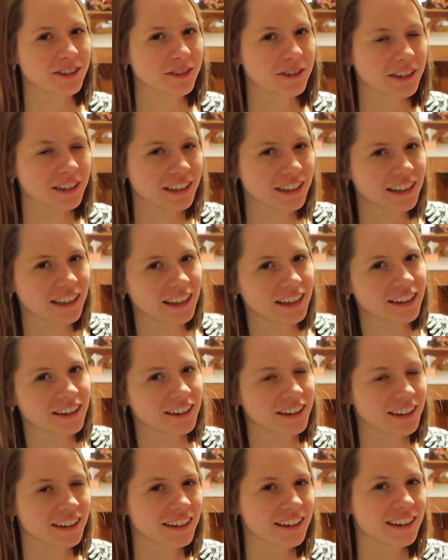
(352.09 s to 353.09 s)

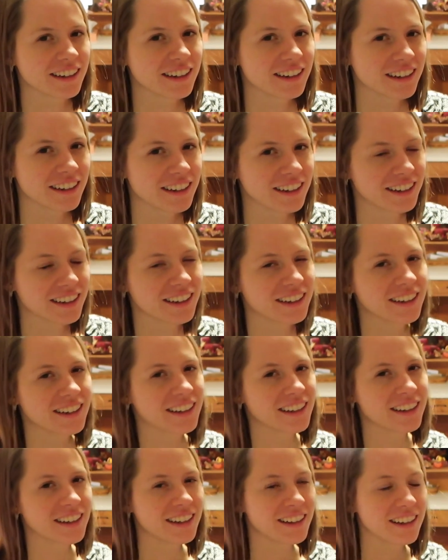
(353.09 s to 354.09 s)

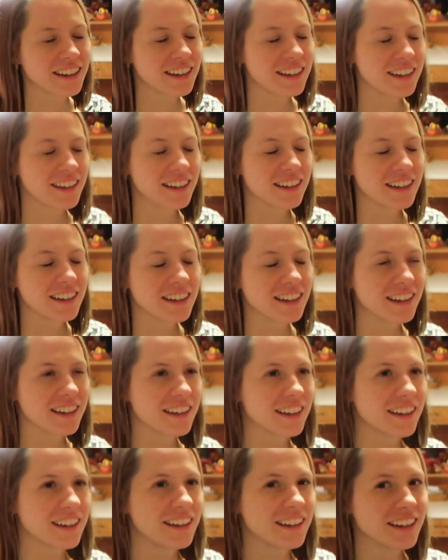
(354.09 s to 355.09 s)

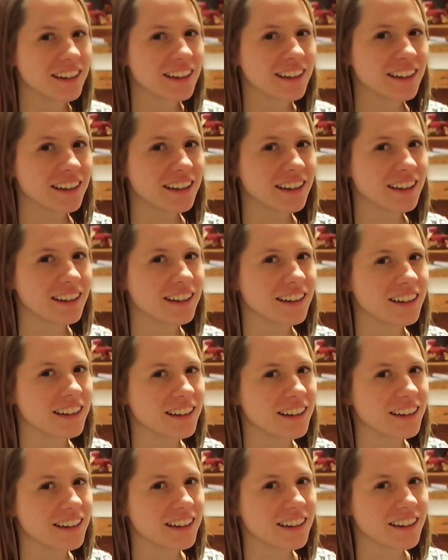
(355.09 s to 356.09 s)

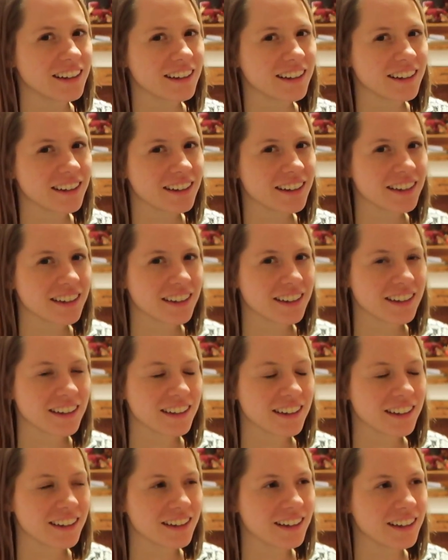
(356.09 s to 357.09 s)

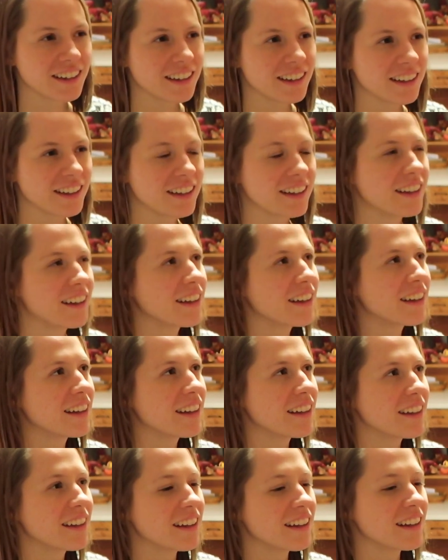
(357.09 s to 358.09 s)

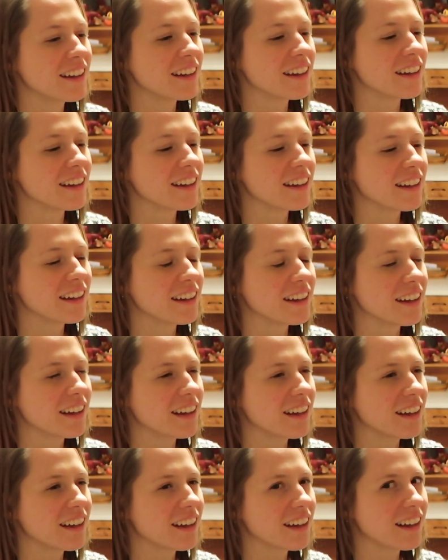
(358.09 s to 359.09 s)

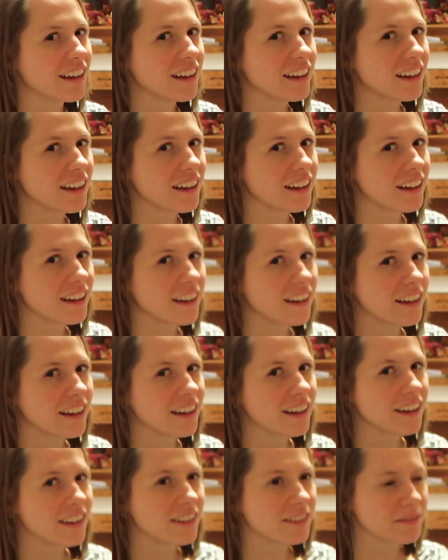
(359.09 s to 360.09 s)
This person isn't speaking.